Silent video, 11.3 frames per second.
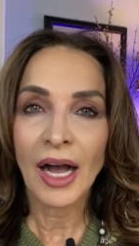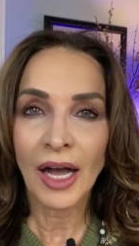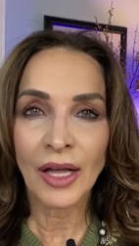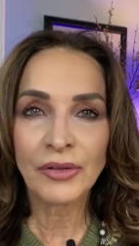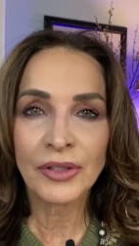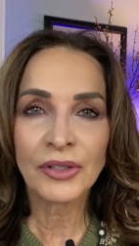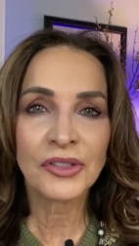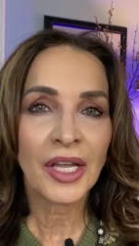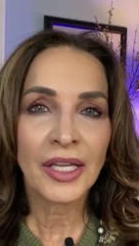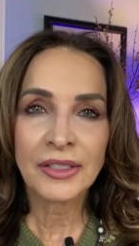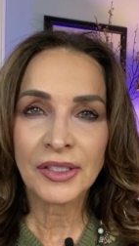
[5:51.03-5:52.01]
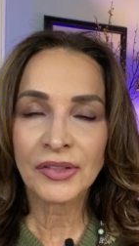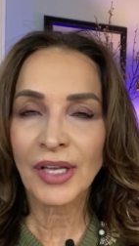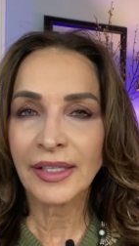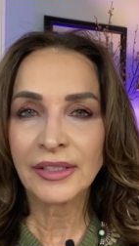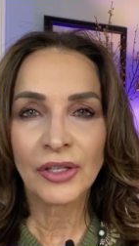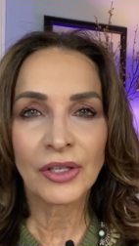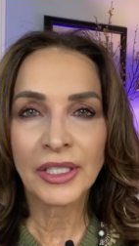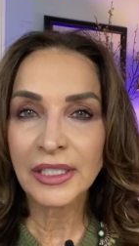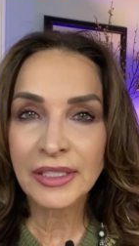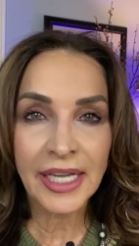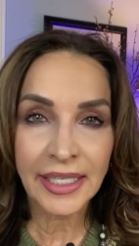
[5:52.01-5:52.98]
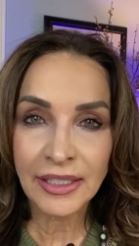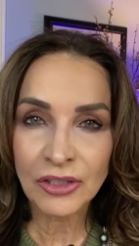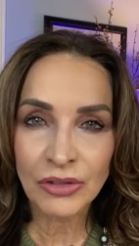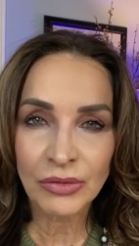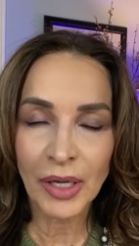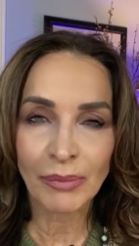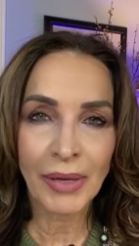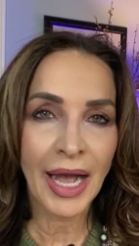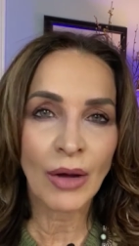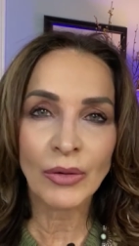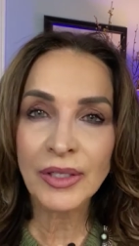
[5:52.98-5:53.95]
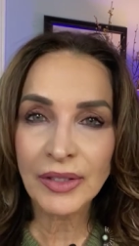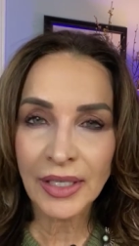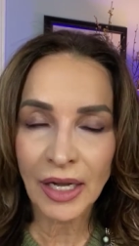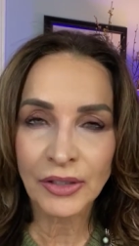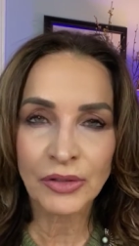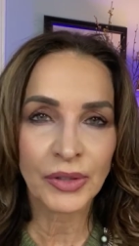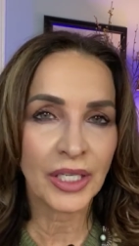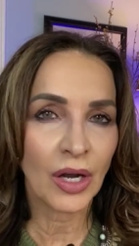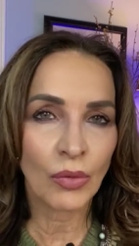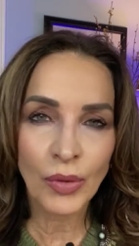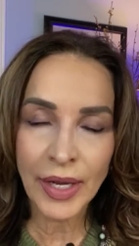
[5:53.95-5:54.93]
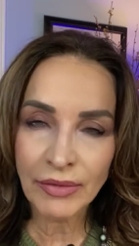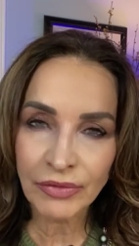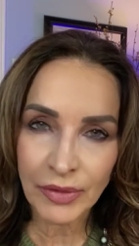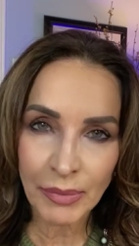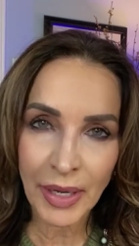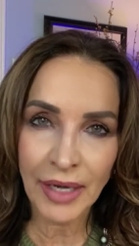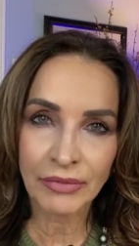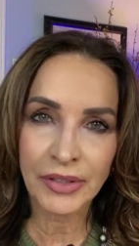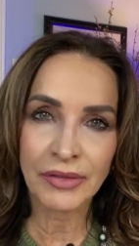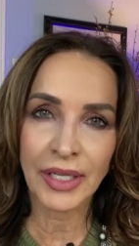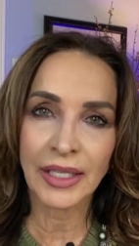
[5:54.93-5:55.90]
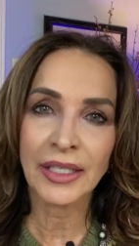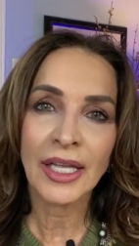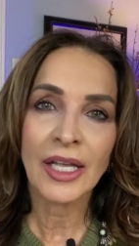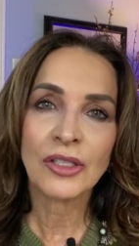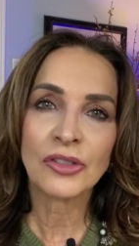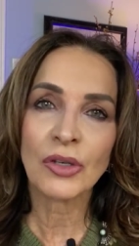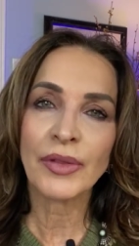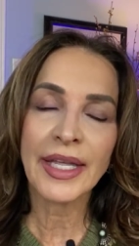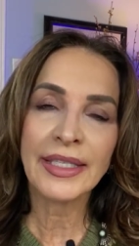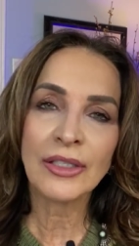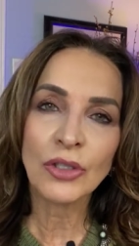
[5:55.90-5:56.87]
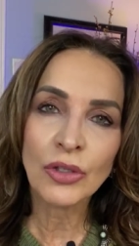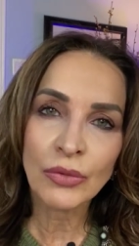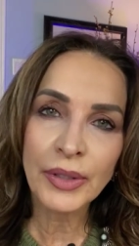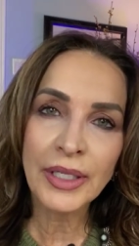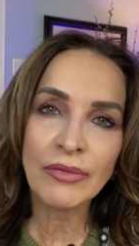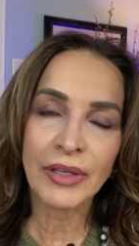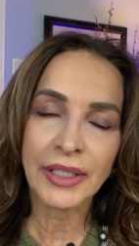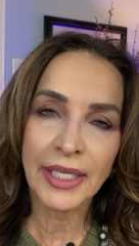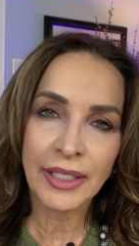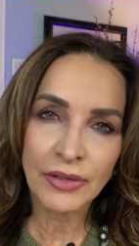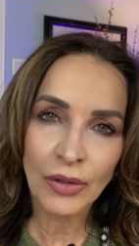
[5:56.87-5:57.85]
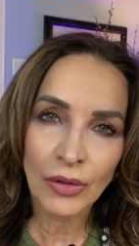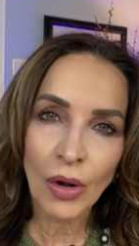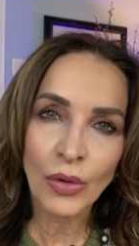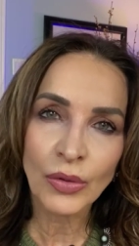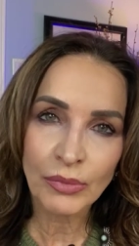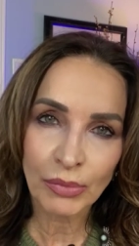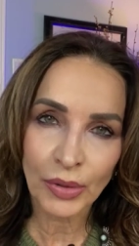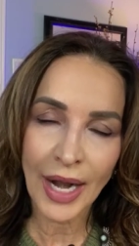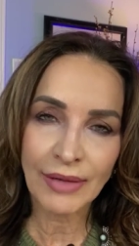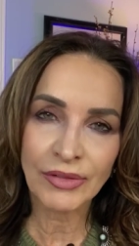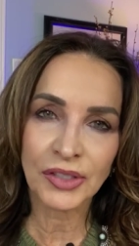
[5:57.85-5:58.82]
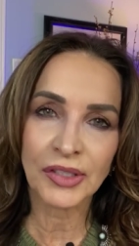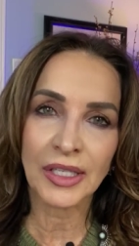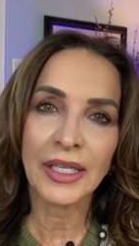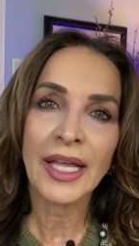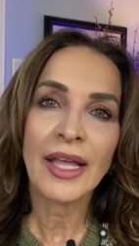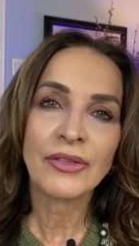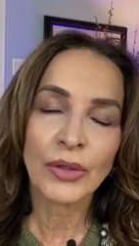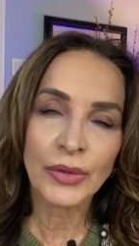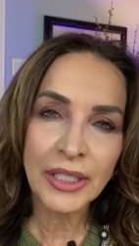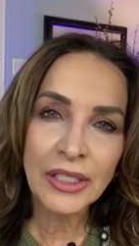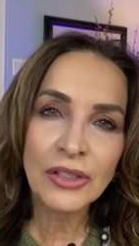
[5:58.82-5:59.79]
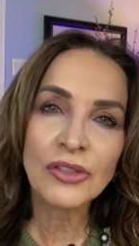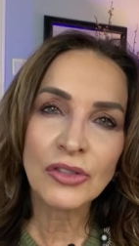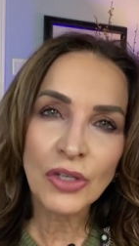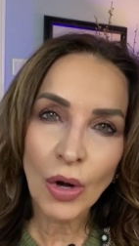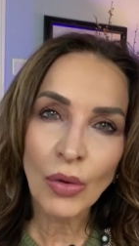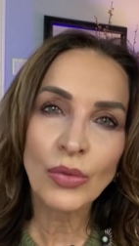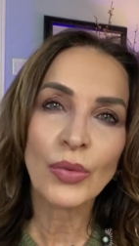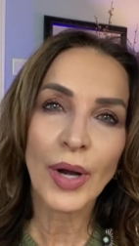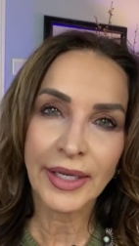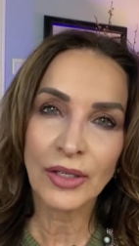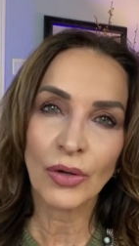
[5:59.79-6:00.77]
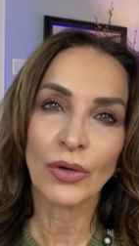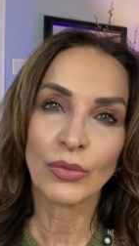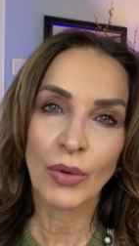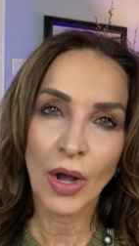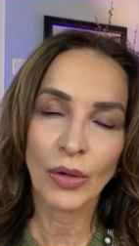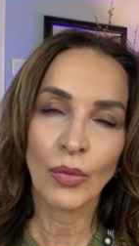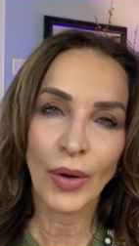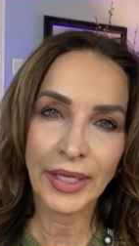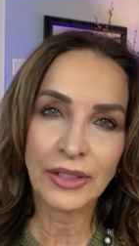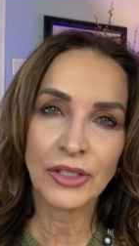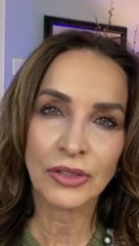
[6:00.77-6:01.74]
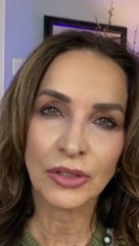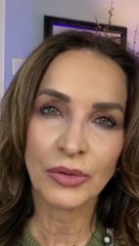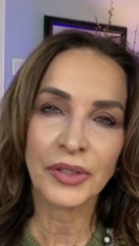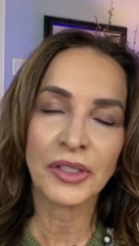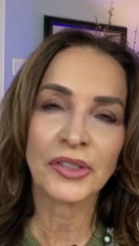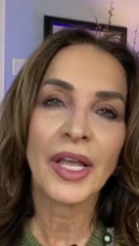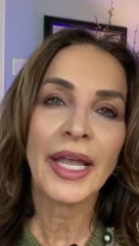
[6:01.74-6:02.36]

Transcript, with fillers: Others decide they're going to take a trip out of the country, away from everything, so they can grieve it in their own privacy. There is no right or wrong way to do this.